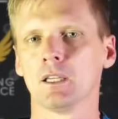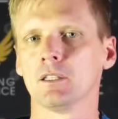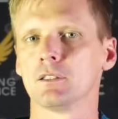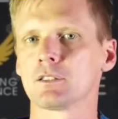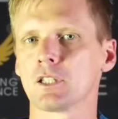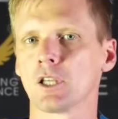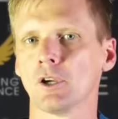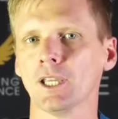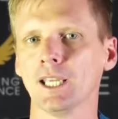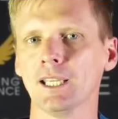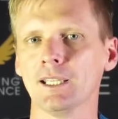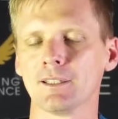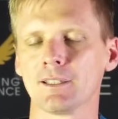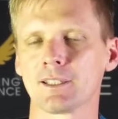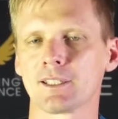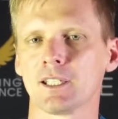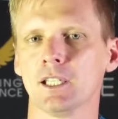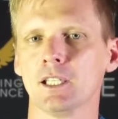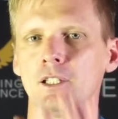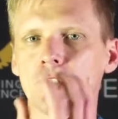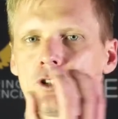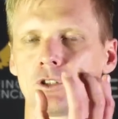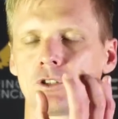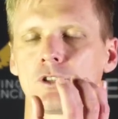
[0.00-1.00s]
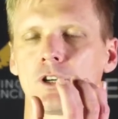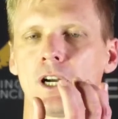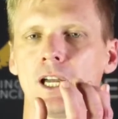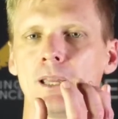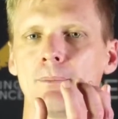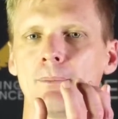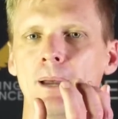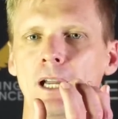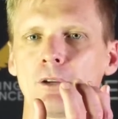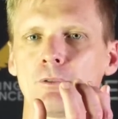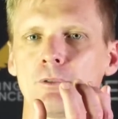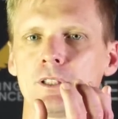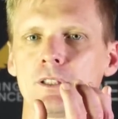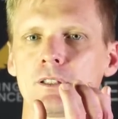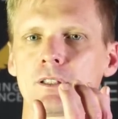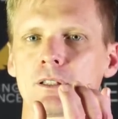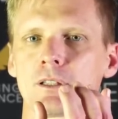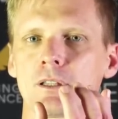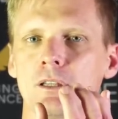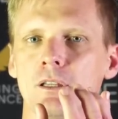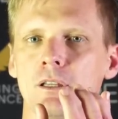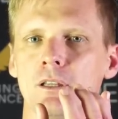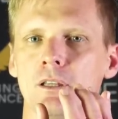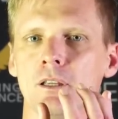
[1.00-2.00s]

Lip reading: So either seat your tray backwards